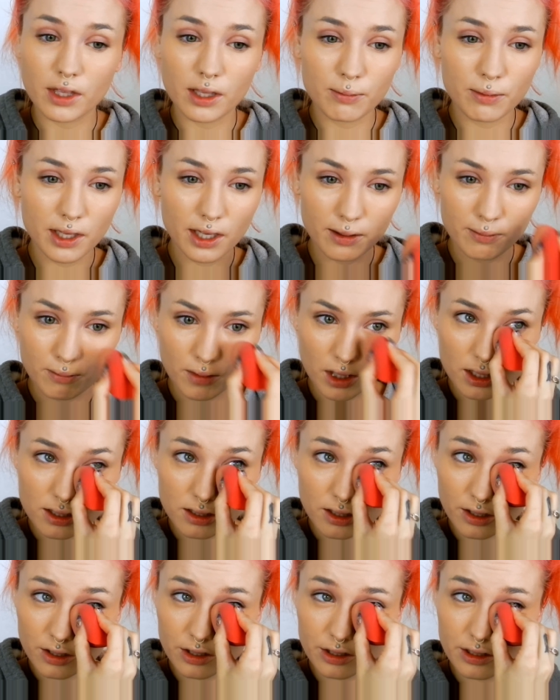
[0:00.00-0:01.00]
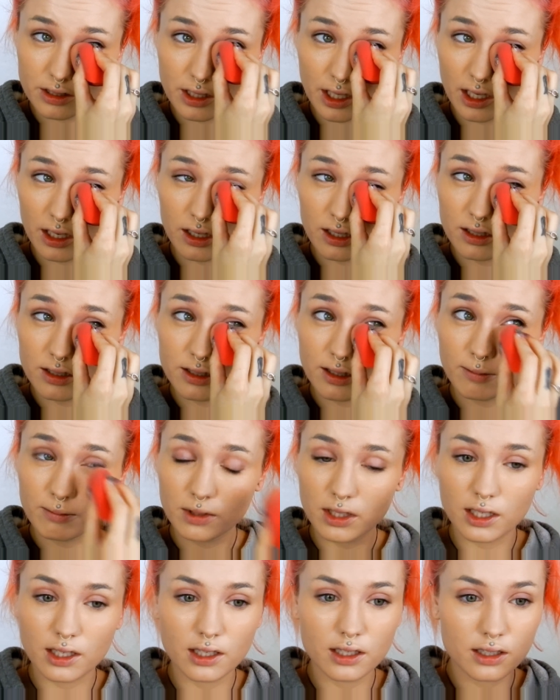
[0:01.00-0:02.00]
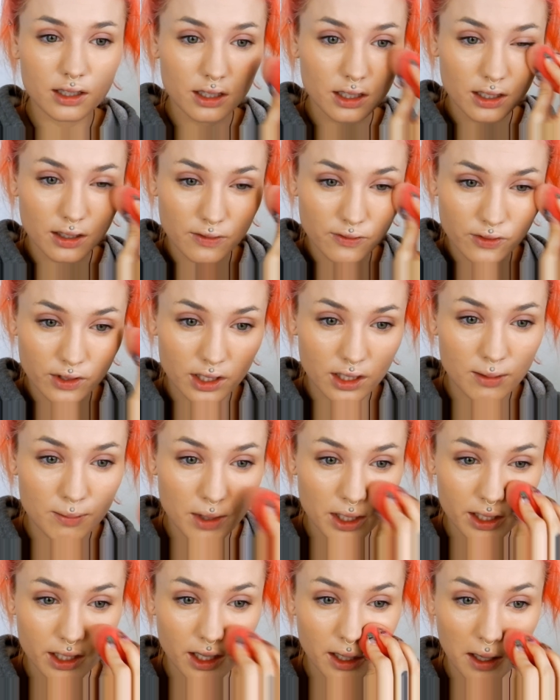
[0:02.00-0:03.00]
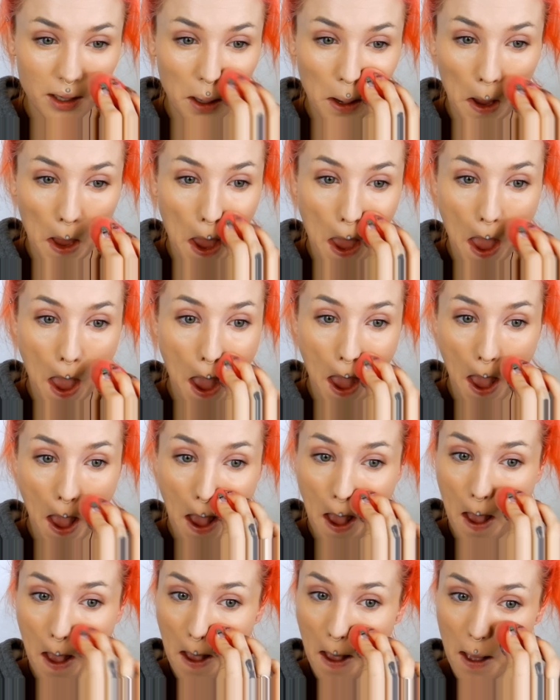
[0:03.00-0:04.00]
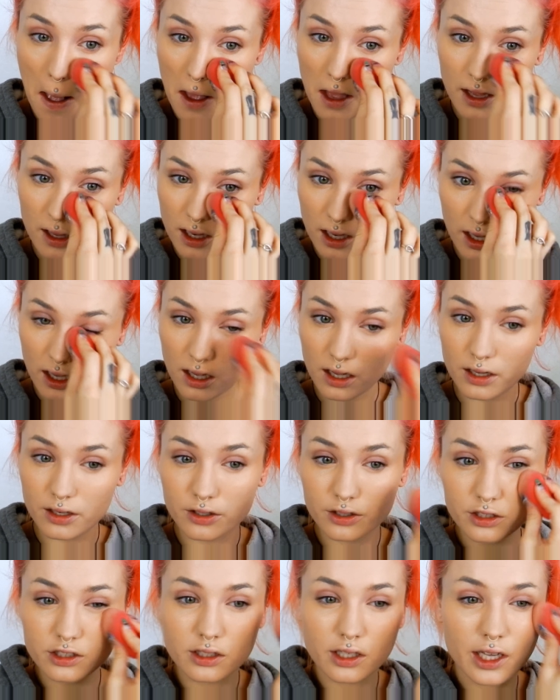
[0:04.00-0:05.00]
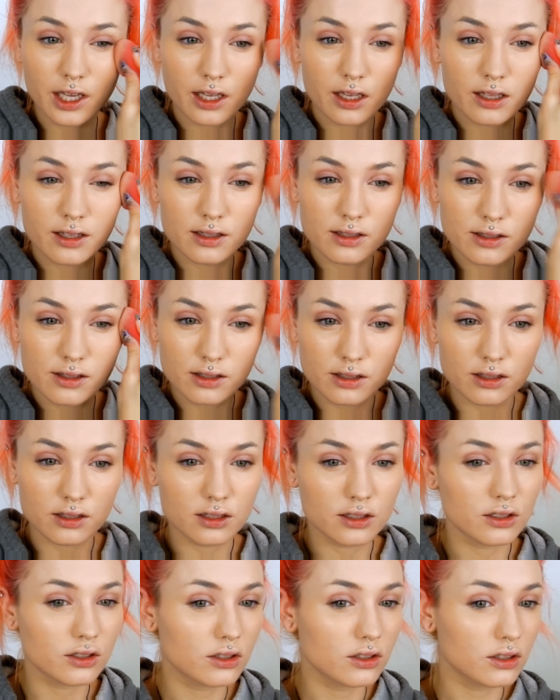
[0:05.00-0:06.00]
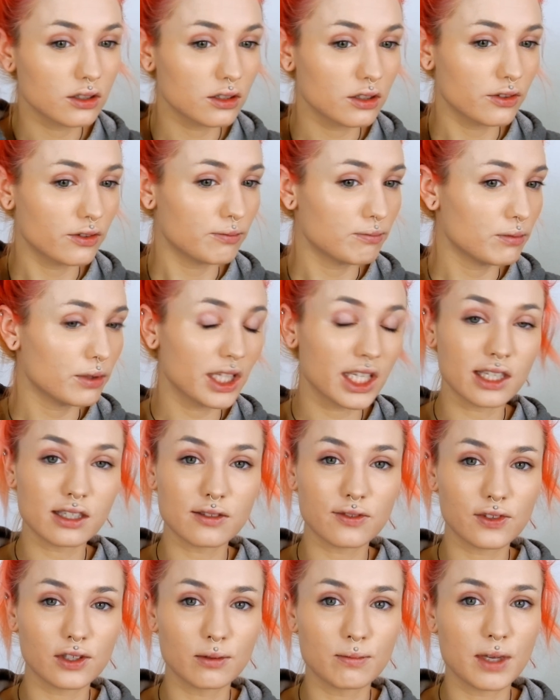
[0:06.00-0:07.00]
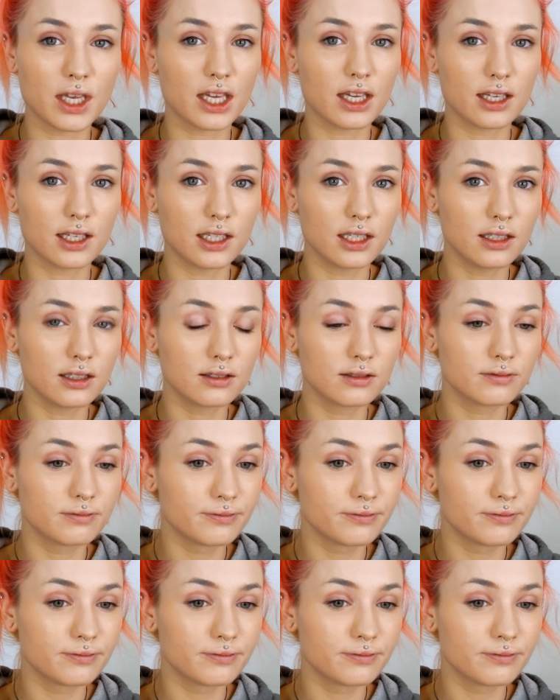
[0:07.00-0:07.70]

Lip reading: Maybe I'm misunderstanding something. If anybody understands, please fill me in,